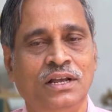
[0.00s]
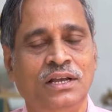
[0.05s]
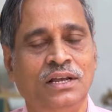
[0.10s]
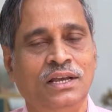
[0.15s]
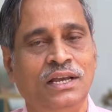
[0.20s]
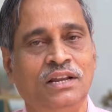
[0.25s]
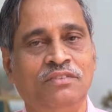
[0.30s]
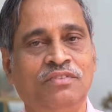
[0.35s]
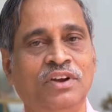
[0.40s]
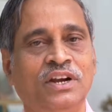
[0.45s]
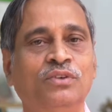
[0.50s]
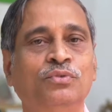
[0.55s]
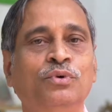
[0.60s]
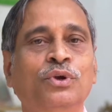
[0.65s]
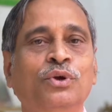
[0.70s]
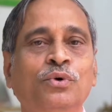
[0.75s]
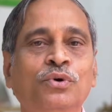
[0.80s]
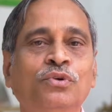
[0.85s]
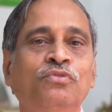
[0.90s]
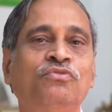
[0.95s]
In fact, we
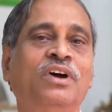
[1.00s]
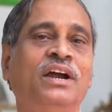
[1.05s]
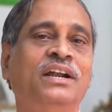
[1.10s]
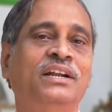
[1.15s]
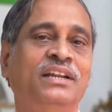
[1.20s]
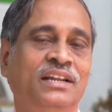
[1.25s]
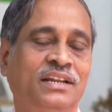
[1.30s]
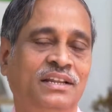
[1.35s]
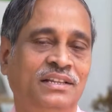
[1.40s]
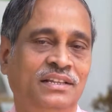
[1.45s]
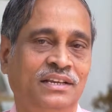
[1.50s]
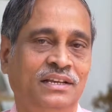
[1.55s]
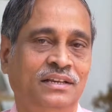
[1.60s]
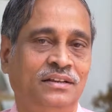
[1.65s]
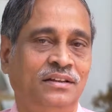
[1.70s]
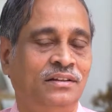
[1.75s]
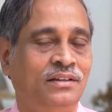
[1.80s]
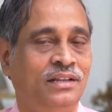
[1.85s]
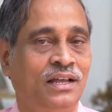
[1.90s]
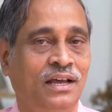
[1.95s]
couldn't find anything.
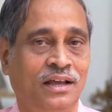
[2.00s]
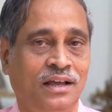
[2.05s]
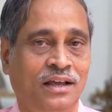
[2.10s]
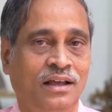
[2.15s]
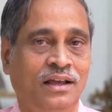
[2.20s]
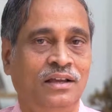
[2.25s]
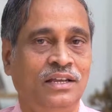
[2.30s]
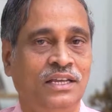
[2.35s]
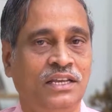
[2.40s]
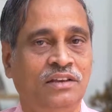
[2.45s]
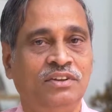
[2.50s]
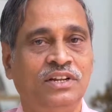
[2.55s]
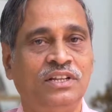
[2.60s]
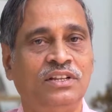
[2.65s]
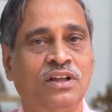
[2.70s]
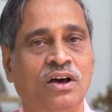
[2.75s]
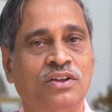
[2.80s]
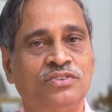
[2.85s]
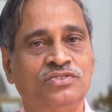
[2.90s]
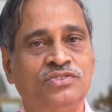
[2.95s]
Even in the
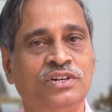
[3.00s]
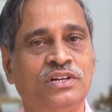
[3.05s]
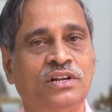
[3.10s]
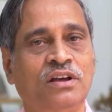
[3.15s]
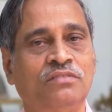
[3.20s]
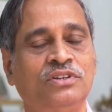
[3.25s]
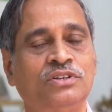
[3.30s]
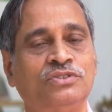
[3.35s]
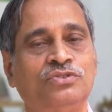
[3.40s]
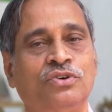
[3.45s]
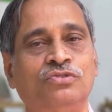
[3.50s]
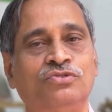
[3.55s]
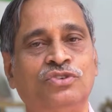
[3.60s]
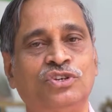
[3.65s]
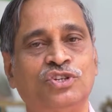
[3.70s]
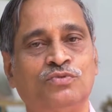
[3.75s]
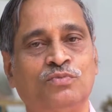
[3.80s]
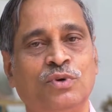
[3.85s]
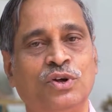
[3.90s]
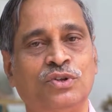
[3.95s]
onset of the
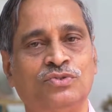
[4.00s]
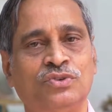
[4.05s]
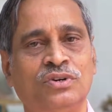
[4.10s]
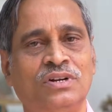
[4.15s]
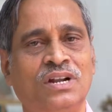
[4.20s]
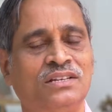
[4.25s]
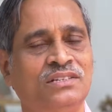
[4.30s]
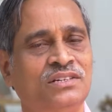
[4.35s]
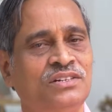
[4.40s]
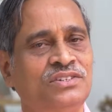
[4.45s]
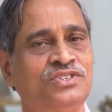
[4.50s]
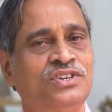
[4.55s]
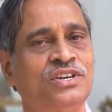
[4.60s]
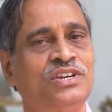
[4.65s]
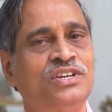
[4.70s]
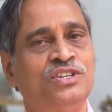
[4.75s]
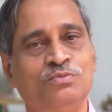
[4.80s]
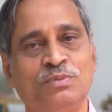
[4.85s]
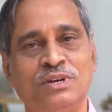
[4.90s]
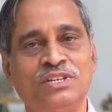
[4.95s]
southwest monsoon doesn't
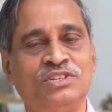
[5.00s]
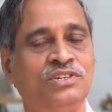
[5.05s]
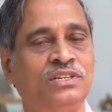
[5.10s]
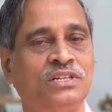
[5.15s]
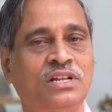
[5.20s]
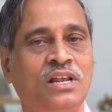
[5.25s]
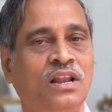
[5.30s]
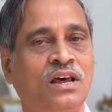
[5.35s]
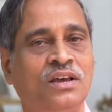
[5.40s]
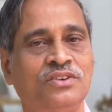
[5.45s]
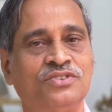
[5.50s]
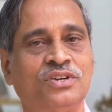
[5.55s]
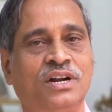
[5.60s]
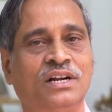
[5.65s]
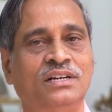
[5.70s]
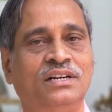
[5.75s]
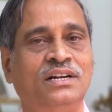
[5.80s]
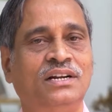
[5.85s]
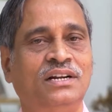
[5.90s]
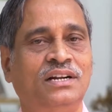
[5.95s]
change much in the last
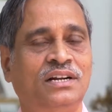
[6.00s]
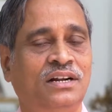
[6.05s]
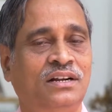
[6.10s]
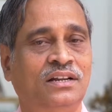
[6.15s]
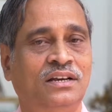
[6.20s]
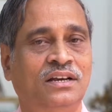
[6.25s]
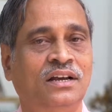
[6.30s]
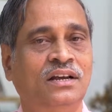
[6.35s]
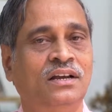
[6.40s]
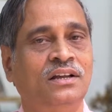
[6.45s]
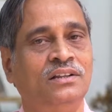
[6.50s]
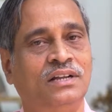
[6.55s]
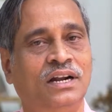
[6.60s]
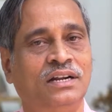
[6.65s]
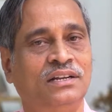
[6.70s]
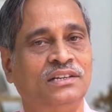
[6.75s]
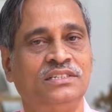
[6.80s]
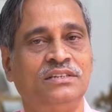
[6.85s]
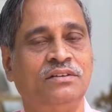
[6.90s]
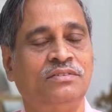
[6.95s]

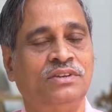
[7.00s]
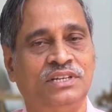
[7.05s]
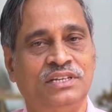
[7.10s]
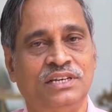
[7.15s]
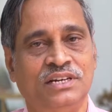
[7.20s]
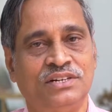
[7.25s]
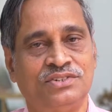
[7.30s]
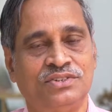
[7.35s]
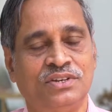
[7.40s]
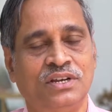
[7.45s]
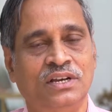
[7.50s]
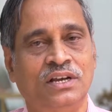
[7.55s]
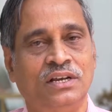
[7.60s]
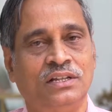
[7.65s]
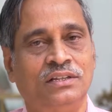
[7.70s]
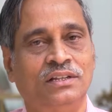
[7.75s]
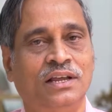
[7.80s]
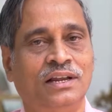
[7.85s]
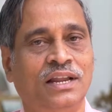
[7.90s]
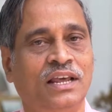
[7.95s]
137 years.
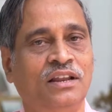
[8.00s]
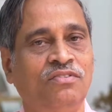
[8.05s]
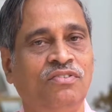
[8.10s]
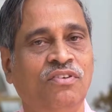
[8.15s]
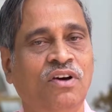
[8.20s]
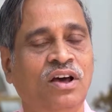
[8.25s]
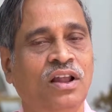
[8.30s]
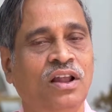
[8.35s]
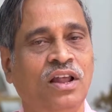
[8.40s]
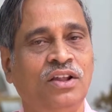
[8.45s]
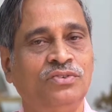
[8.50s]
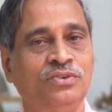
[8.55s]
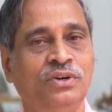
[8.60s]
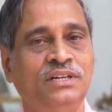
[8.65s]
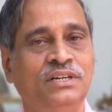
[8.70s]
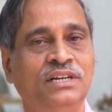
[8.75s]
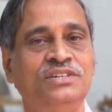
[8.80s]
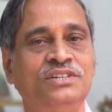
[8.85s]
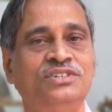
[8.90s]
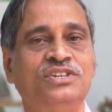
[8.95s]
The rainfall also
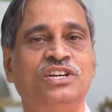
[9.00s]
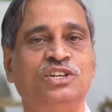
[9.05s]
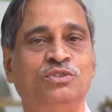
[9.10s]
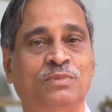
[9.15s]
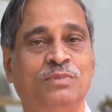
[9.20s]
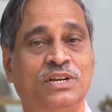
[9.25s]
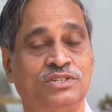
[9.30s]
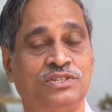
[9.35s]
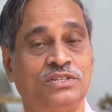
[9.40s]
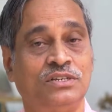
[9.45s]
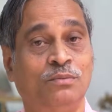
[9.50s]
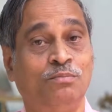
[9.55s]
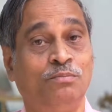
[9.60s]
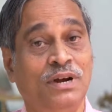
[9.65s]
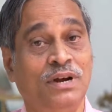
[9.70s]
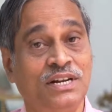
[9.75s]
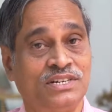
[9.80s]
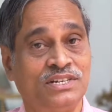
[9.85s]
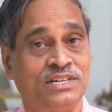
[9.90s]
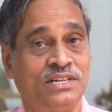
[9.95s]
didn't change much.
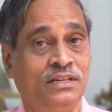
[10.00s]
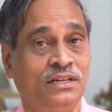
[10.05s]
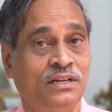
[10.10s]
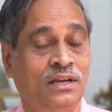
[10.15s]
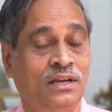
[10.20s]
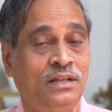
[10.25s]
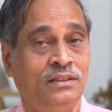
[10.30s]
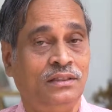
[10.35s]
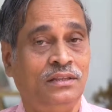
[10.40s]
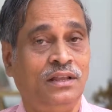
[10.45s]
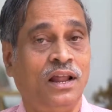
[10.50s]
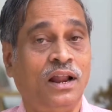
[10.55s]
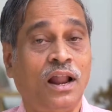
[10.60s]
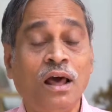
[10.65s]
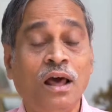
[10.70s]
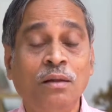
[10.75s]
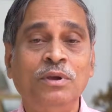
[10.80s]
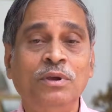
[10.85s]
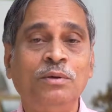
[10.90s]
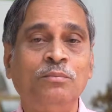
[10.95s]
But the
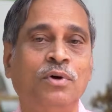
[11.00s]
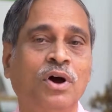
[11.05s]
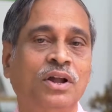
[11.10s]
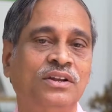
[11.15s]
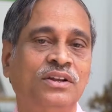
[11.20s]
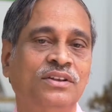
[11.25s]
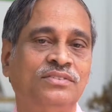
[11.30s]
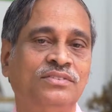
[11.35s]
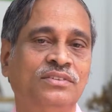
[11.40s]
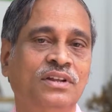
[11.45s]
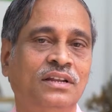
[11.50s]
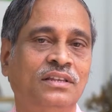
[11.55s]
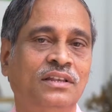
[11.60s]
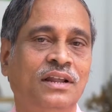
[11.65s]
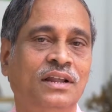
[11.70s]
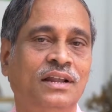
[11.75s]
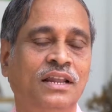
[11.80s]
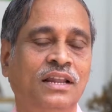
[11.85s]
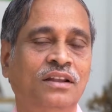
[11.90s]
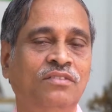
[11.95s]
alarming part is that the
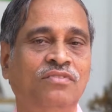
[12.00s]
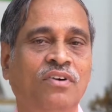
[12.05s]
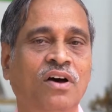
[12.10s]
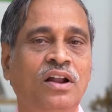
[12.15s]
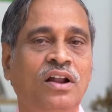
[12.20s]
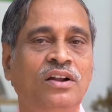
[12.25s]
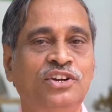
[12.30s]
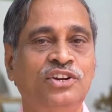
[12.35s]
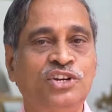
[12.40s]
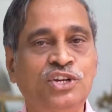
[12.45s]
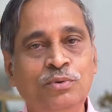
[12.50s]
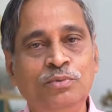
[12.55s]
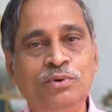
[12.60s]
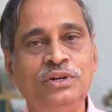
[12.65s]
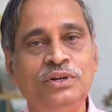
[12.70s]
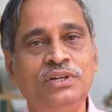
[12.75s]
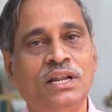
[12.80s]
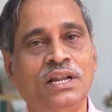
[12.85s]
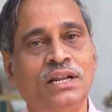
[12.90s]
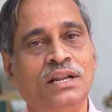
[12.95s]
rainfall
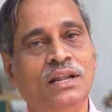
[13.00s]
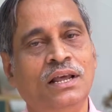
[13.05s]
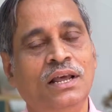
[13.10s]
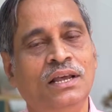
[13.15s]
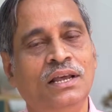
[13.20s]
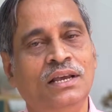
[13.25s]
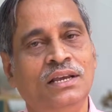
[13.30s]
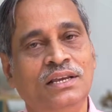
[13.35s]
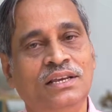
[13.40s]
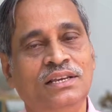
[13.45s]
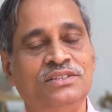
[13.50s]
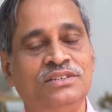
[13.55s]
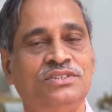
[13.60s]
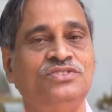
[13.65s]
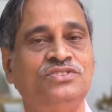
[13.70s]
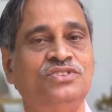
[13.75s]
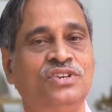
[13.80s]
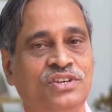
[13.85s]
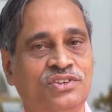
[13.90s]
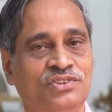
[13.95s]
distribution is
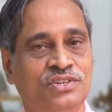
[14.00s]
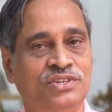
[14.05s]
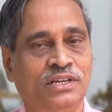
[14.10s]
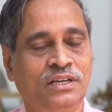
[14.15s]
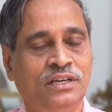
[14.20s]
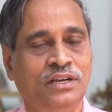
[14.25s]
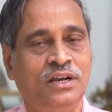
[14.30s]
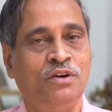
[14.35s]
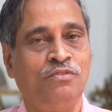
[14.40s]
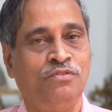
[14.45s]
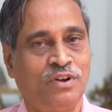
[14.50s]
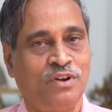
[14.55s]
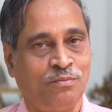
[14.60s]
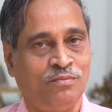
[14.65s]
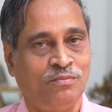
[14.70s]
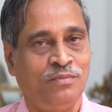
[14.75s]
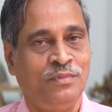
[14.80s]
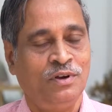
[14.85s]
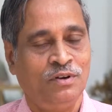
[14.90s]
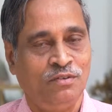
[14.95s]
changing from
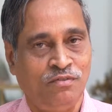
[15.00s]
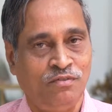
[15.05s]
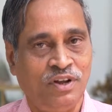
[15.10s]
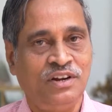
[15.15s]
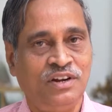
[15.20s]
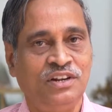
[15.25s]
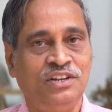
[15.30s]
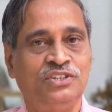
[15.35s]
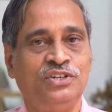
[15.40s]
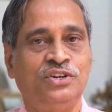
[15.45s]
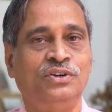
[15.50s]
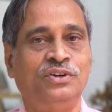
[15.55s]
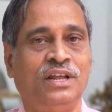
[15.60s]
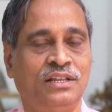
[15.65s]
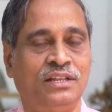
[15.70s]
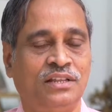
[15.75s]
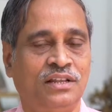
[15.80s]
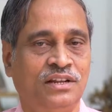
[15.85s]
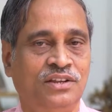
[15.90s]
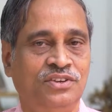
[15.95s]
one region to
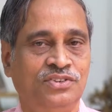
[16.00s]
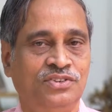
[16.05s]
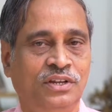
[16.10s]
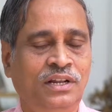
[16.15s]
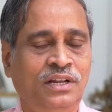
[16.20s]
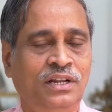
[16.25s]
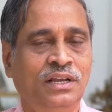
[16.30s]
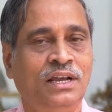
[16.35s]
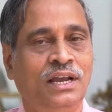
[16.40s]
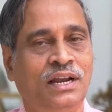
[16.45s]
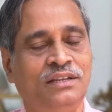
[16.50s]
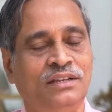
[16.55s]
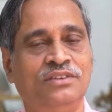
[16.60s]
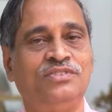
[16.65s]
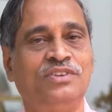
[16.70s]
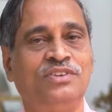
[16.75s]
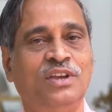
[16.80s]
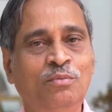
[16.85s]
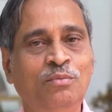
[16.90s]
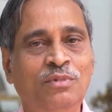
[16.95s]
another region. In the
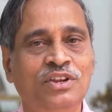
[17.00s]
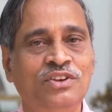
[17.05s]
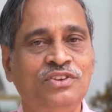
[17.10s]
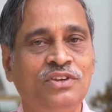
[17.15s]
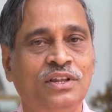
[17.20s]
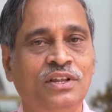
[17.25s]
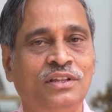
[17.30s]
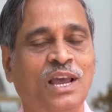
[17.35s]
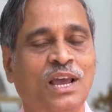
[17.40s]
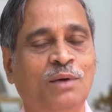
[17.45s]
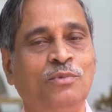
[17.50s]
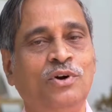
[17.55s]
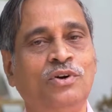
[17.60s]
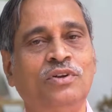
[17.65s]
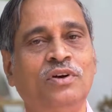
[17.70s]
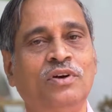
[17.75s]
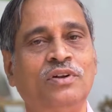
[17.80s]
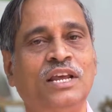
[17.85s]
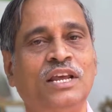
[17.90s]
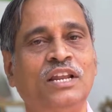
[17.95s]
same region, the amount
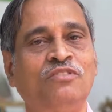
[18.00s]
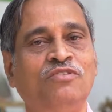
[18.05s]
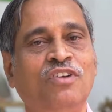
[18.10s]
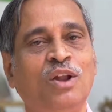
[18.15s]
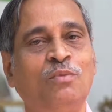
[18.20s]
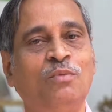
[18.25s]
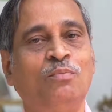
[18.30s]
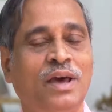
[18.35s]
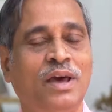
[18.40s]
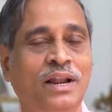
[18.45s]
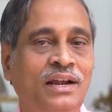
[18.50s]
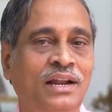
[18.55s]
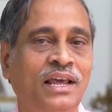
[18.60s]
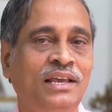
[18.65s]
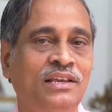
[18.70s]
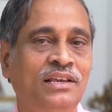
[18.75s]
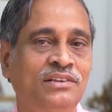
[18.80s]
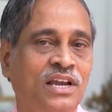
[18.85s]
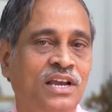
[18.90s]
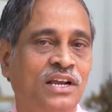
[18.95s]
of rainfall per day
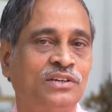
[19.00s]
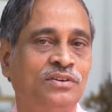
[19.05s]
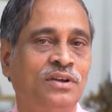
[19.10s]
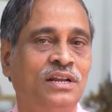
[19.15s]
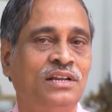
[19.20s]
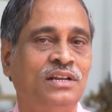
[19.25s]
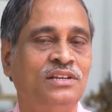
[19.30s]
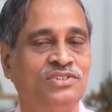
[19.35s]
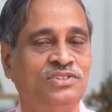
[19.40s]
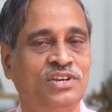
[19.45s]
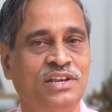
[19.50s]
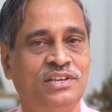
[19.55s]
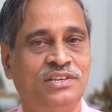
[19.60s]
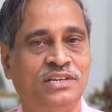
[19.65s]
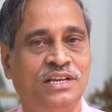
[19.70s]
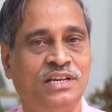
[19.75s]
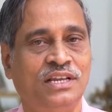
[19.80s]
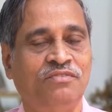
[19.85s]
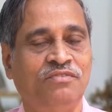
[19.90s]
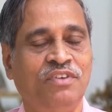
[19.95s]
is actually
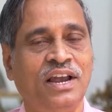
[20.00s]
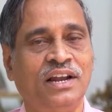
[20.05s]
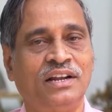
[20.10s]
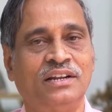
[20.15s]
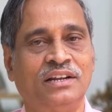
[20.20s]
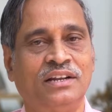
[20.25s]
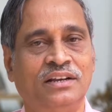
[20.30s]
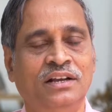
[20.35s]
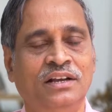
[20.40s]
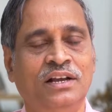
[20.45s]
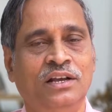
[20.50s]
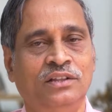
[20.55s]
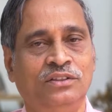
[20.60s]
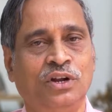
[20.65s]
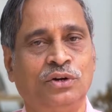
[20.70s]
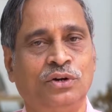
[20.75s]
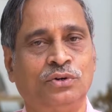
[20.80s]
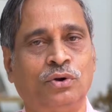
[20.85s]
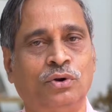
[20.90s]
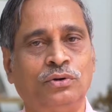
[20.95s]
changing. In fact, the
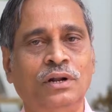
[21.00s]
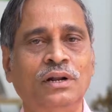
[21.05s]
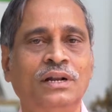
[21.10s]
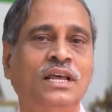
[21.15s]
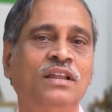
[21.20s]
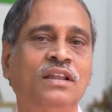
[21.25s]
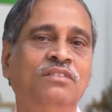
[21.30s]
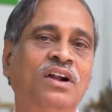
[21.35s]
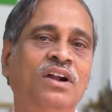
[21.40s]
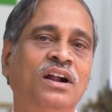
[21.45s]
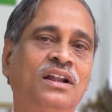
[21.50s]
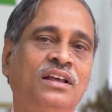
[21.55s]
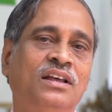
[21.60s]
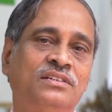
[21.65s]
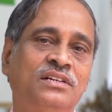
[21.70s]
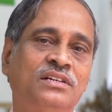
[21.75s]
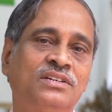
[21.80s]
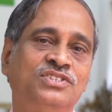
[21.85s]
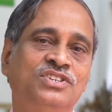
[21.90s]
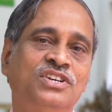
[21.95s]
total rainfall
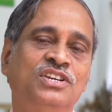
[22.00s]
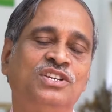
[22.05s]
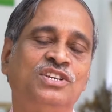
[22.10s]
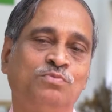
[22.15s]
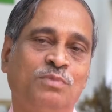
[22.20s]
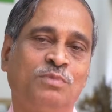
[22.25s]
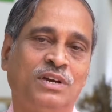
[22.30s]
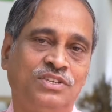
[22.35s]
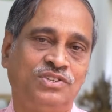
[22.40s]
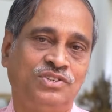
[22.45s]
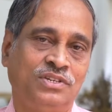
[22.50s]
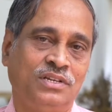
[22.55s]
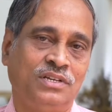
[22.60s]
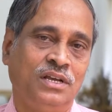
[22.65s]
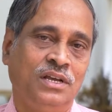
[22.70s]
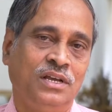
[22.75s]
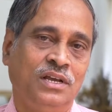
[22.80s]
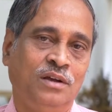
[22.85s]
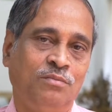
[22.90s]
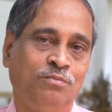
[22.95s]
doesn't change much,
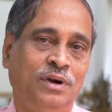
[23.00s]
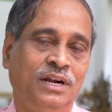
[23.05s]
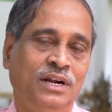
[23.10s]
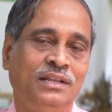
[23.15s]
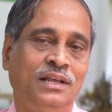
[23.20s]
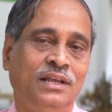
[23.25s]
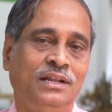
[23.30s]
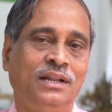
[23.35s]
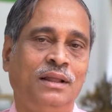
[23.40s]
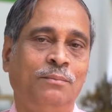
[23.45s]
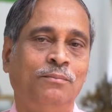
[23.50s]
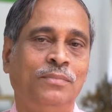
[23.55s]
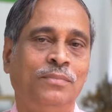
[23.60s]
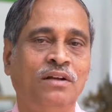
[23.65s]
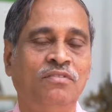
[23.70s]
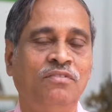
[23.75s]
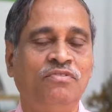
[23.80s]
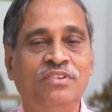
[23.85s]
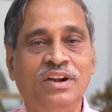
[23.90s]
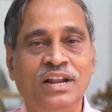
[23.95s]
but the number
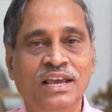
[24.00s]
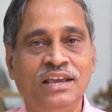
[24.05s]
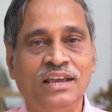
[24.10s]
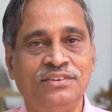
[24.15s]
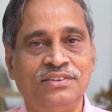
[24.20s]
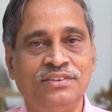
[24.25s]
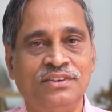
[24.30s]
of days